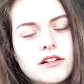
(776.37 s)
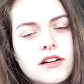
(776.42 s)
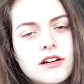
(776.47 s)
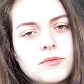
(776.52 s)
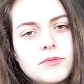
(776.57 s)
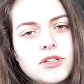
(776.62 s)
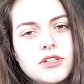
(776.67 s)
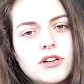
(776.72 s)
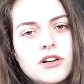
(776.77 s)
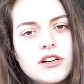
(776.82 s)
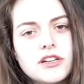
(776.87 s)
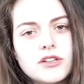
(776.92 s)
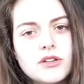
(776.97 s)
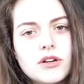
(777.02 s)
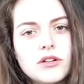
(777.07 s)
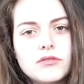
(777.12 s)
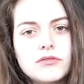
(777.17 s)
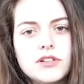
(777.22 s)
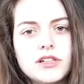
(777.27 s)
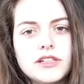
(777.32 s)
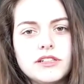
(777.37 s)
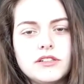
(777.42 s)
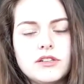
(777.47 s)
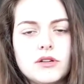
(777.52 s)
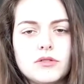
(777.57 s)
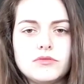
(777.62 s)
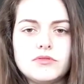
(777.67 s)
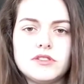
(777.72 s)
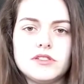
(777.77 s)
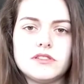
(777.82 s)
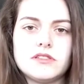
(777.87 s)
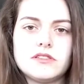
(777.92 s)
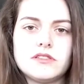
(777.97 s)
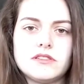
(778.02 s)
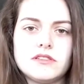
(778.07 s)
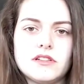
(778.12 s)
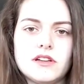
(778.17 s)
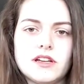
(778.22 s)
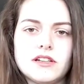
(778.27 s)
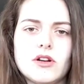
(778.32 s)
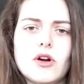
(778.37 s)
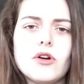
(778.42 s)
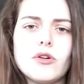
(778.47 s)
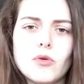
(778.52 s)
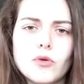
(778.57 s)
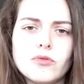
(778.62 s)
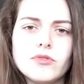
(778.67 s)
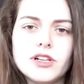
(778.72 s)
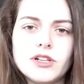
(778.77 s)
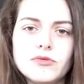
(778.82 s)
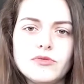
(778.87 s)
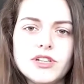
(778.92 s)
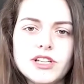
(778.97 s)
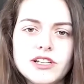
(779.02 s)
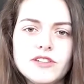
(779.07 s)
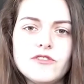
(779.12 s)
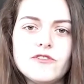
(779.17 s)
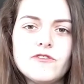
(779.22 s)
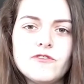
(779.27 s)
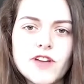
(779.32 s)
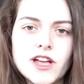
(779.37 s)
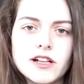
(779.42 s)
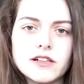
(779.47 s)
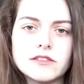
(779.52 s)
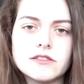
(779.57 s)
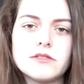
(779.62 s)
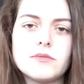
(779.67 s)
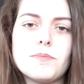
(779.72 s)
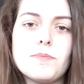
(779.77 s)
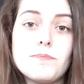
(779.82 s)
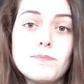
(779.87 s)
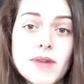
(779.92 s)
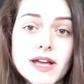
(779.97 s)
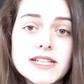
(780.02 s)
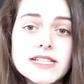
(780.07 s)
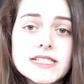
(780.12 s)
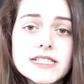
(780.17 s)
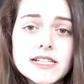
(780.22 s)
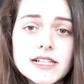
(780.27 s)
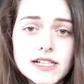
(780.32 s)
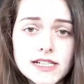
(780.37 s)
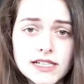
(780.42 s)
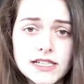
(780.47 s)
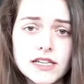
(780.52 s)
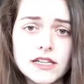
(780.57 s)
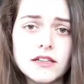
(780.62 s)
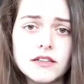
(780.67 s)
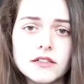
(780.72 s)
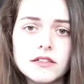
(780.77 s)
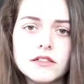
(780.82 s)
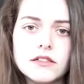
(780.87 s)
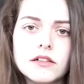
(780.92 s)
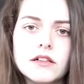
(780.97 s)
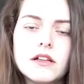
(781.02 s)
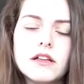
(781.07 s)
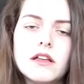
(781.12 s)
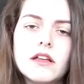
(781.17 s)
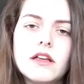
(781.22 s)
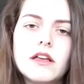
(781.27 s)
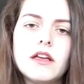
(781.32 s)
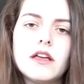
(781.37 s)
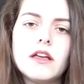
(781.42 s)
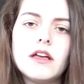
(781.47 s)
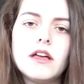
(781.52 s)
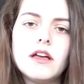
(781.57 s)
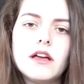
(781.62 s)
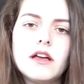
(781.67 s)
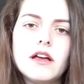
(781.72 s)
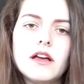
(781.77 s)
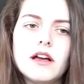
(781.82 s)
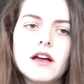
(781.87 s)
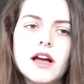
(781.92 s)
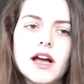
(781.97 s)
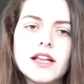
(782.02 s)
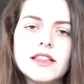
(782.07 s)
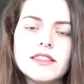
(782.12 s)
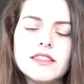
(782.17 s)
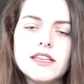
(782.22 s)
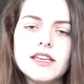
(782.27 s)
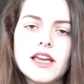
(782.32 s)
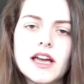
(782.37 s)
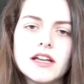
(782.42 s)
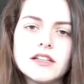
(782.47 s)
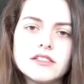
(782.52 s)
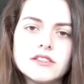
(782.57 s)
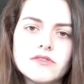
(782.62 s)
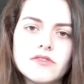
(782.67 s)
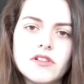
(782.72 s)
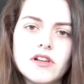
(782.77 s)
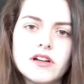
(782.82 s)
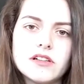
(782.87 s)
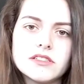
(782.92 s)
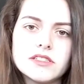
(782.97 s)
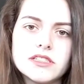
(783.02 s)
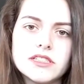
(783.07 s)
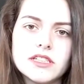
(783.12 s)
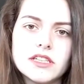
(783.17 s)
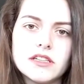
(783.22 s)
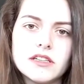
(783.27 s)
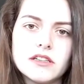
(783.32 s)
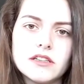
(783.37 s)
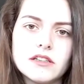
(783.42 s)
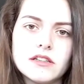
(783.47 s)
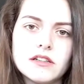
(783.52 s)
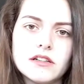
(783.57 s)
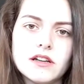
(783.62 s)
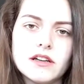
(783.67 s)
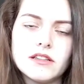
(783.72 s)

I mean, I only noticed and I only really felt mentally ill at the end of last year.